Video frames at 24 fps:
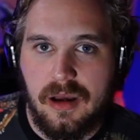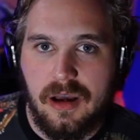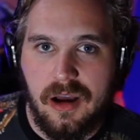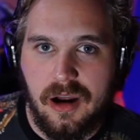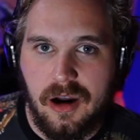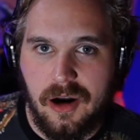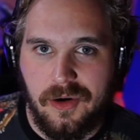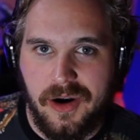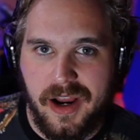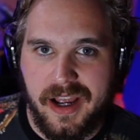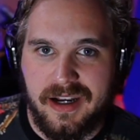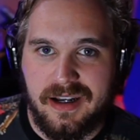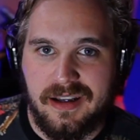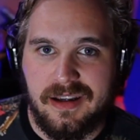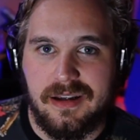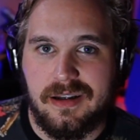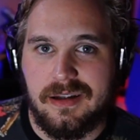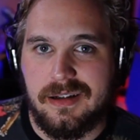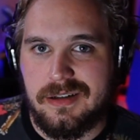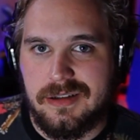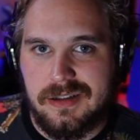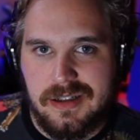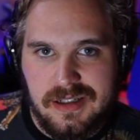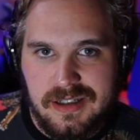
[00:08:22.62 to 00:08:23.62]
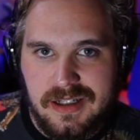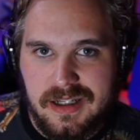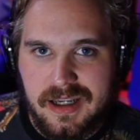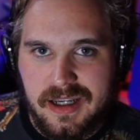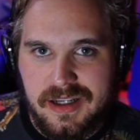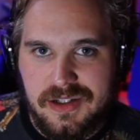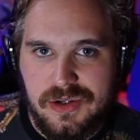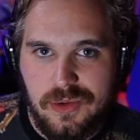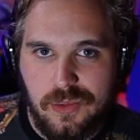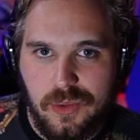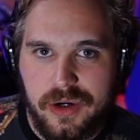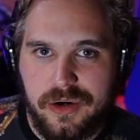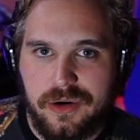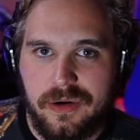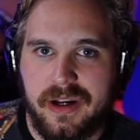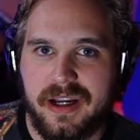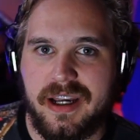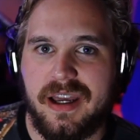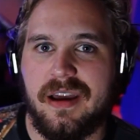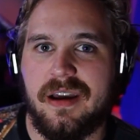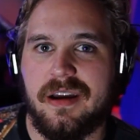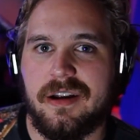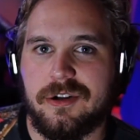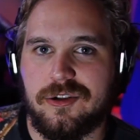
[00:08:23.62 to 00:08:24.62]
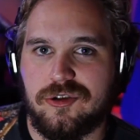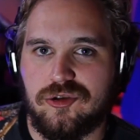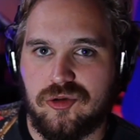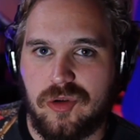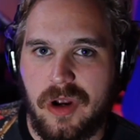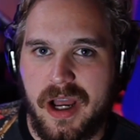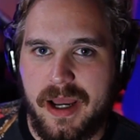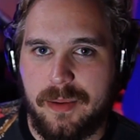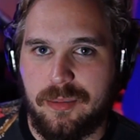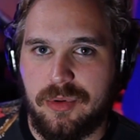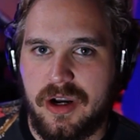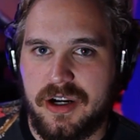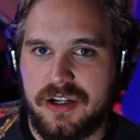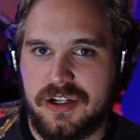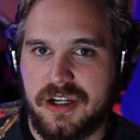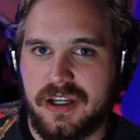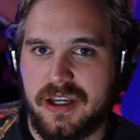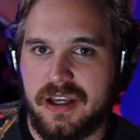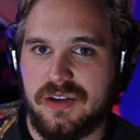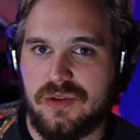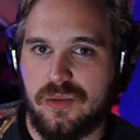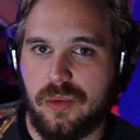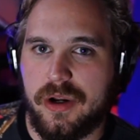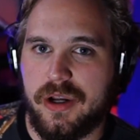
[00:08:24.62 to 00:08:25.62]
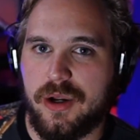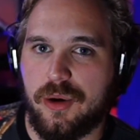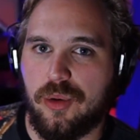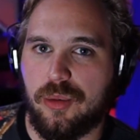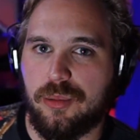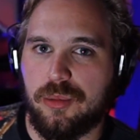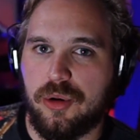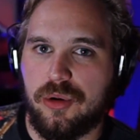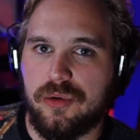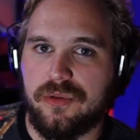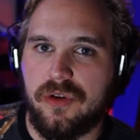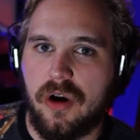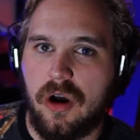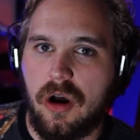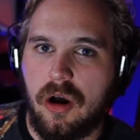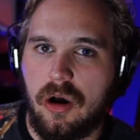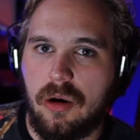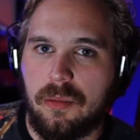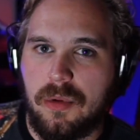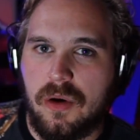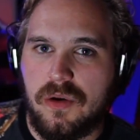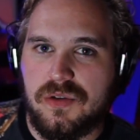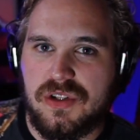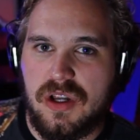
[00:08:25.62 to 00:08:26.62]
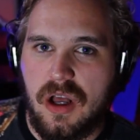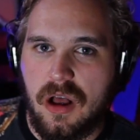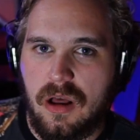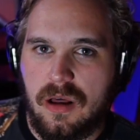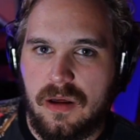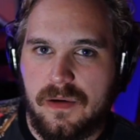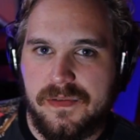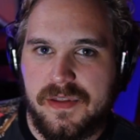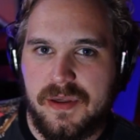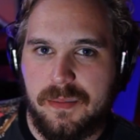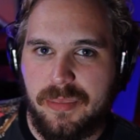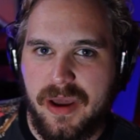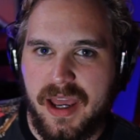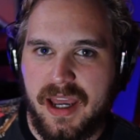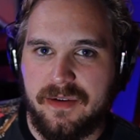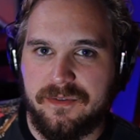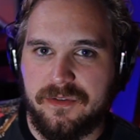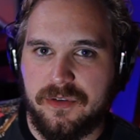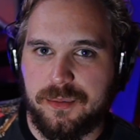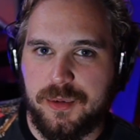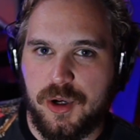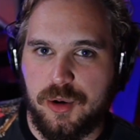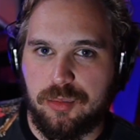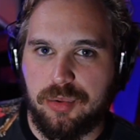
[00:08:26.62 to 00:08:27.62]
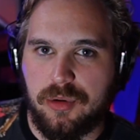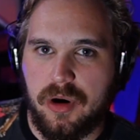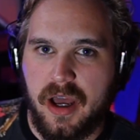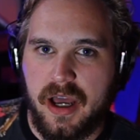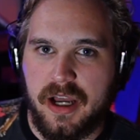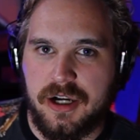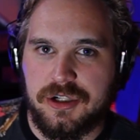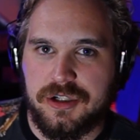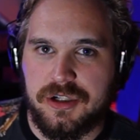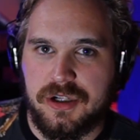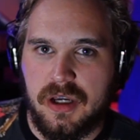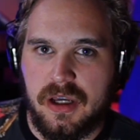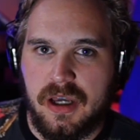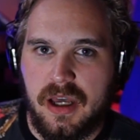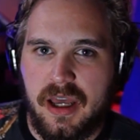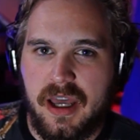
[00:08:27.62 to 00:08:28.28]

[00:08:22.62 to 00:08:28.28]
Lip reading: Alright, just in case you're wondering, dry brushing is where you remove almost all of the paint from your brush